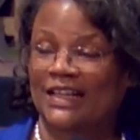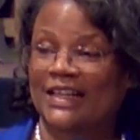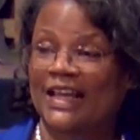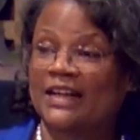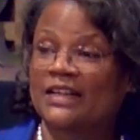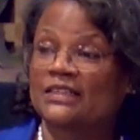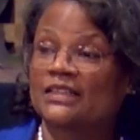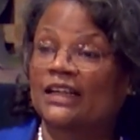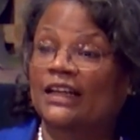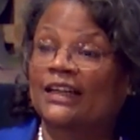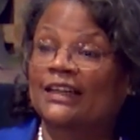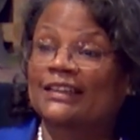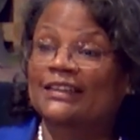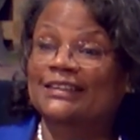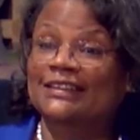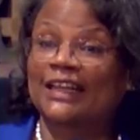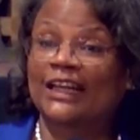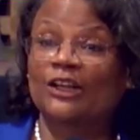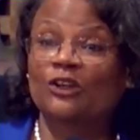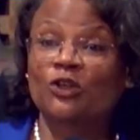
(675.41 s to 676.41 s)
that is a
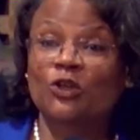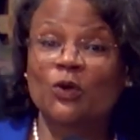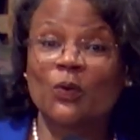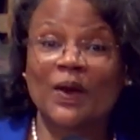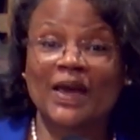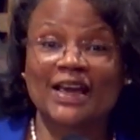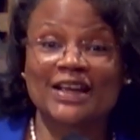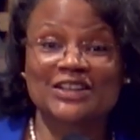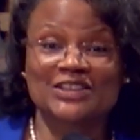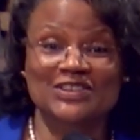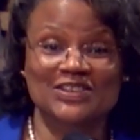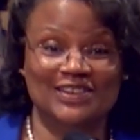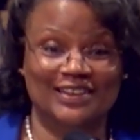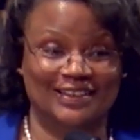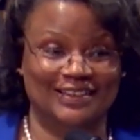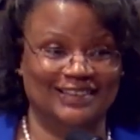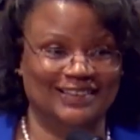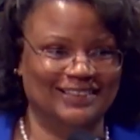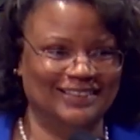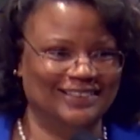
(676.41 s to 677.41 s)

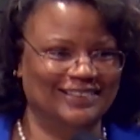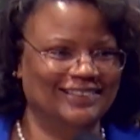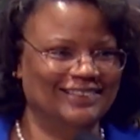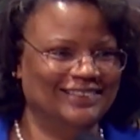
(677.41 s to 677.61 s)
continuation